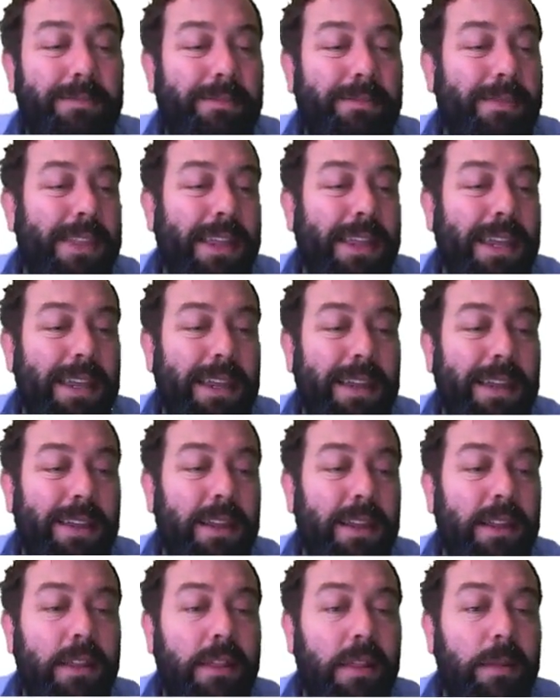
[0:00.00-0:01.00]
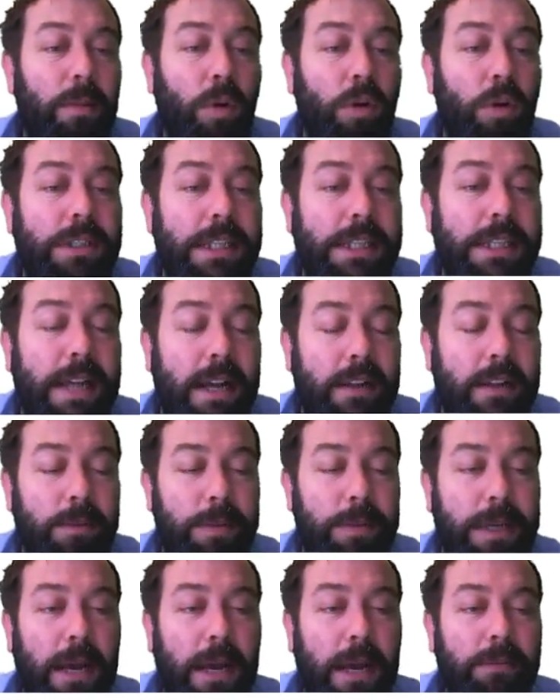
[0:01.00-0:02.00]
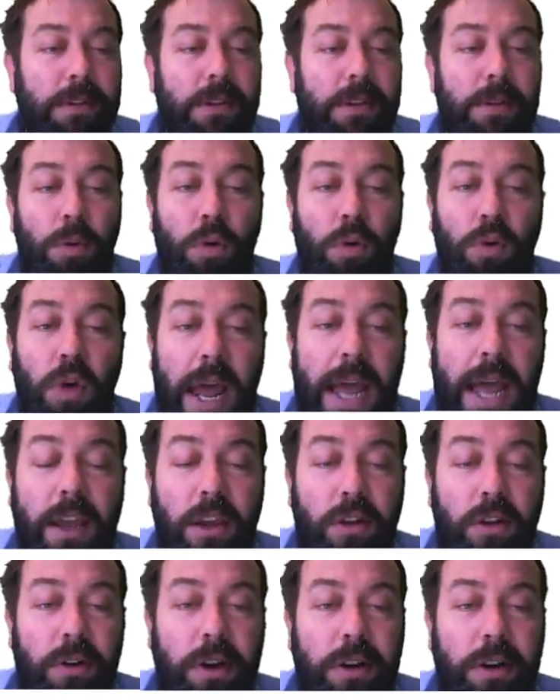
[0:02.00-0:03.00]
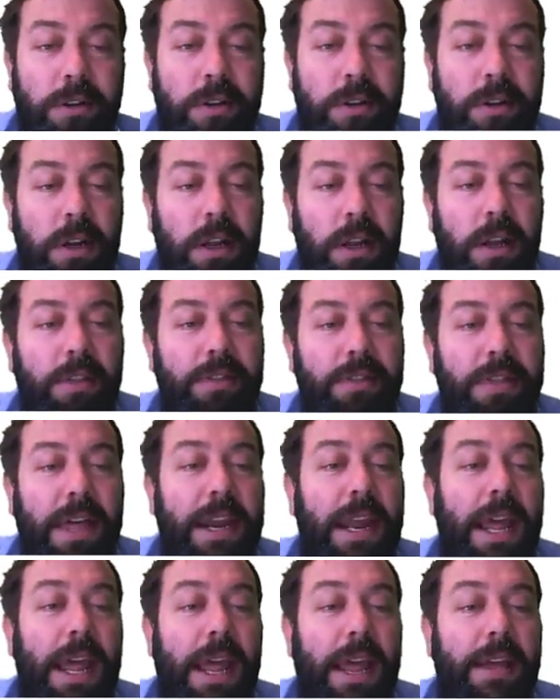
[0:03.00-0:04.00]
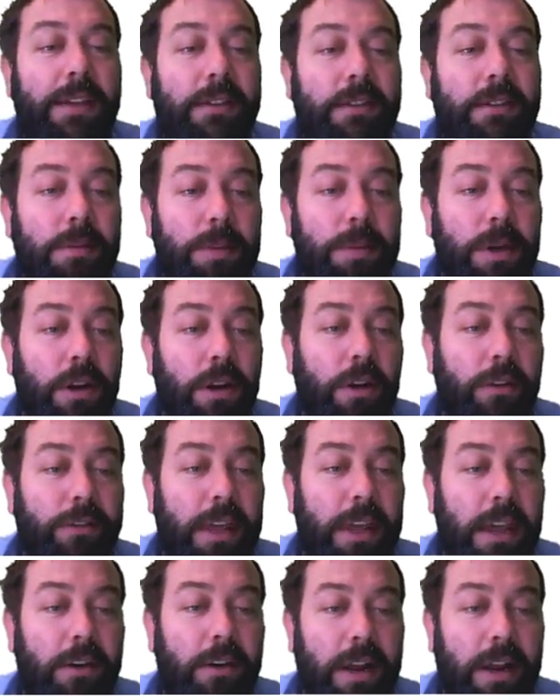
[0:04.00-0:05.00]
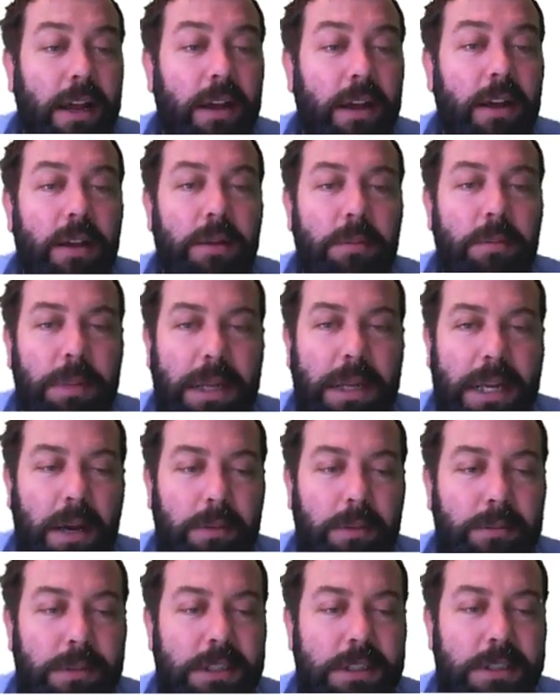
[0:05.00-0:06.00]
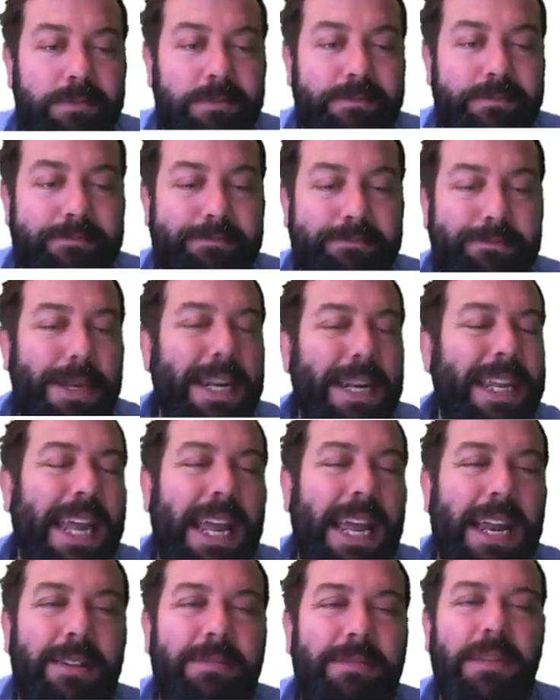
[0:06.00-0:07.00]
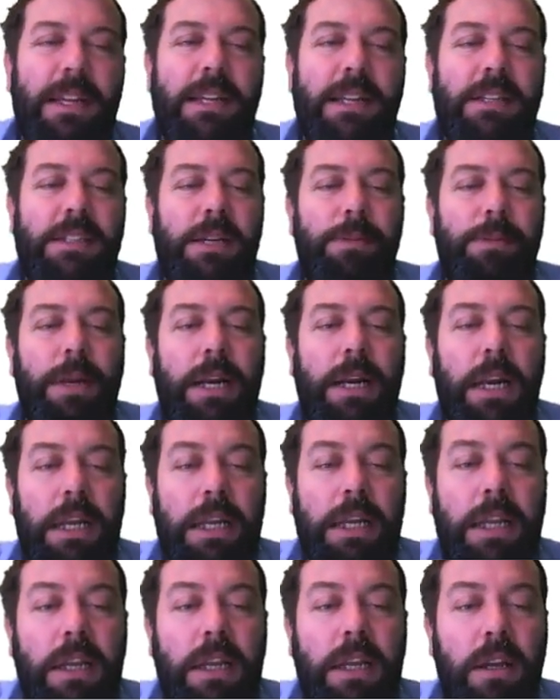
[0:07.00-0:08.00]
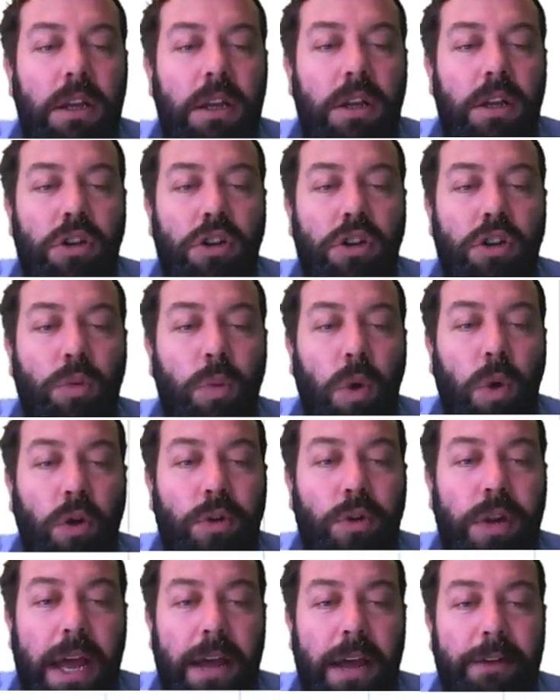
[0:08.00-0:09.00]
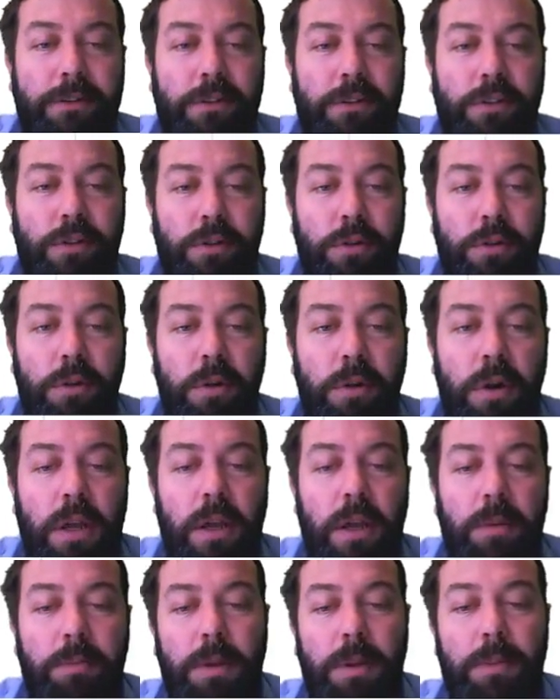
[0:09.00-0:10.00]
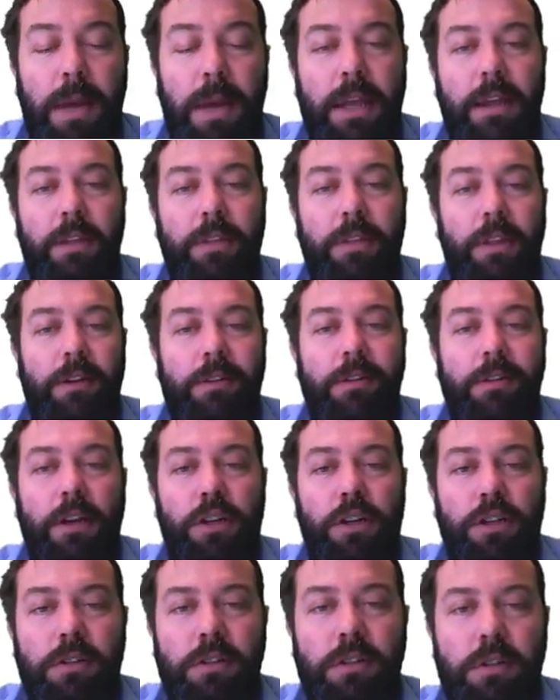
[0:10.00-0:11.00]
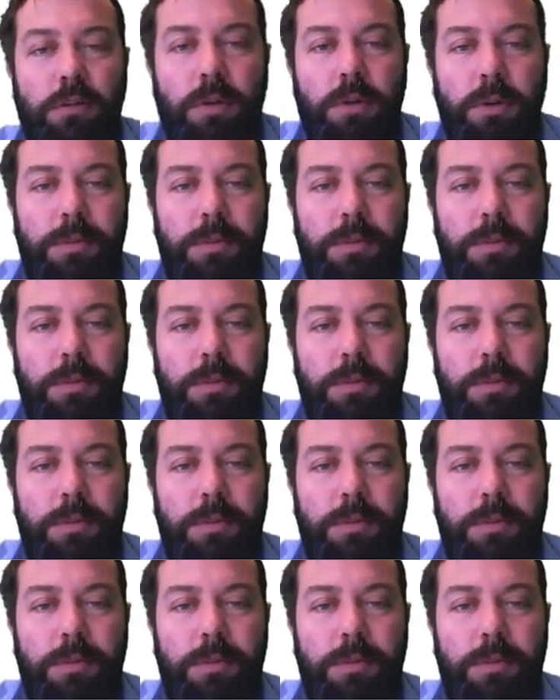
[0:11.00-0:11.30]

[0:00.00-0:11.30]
the more detailed it becomes, the more accurate that estimate of the area becomes. But again, typically, you won't have to be making the decisions,